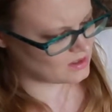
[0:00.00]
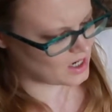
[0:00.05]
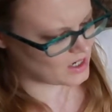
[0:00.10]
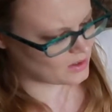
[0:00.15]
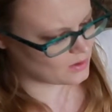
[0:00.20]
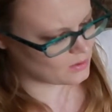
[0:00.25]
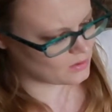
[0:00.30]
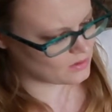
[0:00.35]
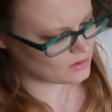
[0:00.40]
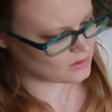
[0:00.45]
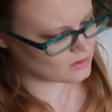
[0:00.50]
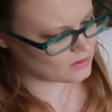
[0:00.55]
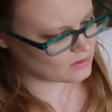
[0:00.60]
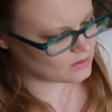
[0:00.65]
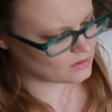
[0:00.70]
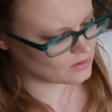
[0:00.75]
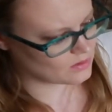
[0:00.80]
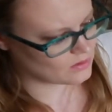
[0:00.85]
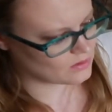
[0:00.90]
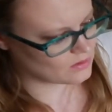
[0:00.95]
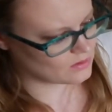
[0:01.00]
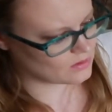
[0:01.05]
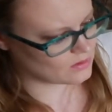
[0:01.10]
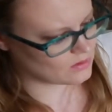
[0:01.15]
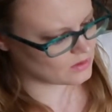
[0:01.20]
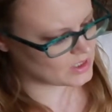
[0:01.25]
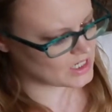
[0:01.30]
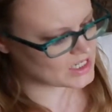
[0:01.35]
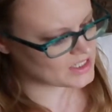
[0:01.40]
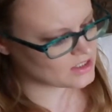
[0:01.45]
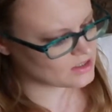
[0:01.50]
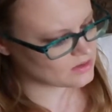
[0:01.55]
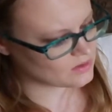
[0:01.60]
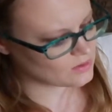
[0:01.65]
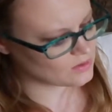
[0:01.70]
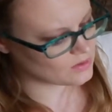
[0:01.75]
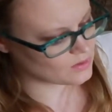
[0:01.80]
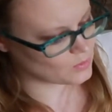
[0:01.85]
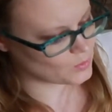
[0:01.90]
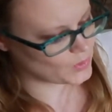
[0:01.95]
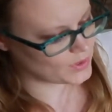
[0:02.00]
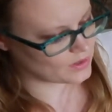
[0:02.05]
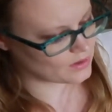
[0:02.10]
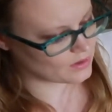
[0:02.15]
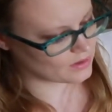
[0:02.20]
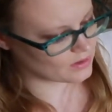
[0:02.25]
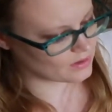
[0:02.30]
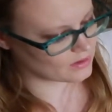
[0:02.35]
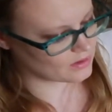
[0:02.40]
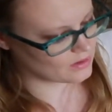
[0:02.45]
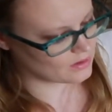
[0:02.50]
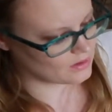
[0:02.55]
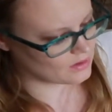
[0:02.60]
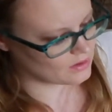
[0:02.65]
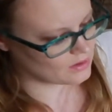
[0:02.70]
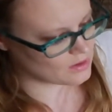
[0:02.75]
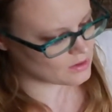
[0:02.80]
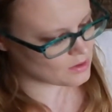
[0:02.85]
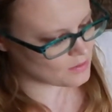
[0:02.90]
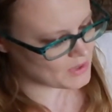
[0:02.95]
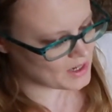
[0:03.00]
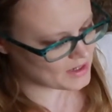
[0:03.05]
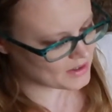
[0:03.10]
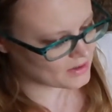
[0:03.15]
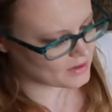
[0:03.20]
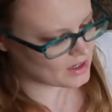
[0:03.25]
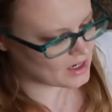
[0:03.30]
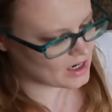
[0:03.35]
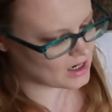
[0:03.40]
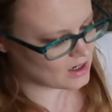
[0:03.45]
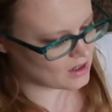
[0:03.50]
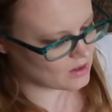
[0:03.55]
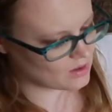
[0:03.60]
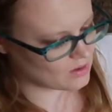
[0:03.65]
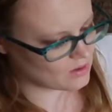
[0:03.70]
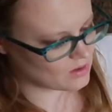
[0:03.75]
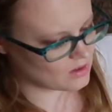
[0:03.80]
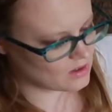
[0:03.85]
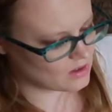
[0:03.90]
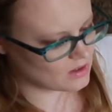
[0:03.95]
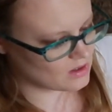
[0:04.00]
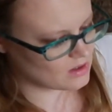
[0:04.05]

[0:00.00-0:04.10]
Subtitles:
I just couldn't quit her, no matter how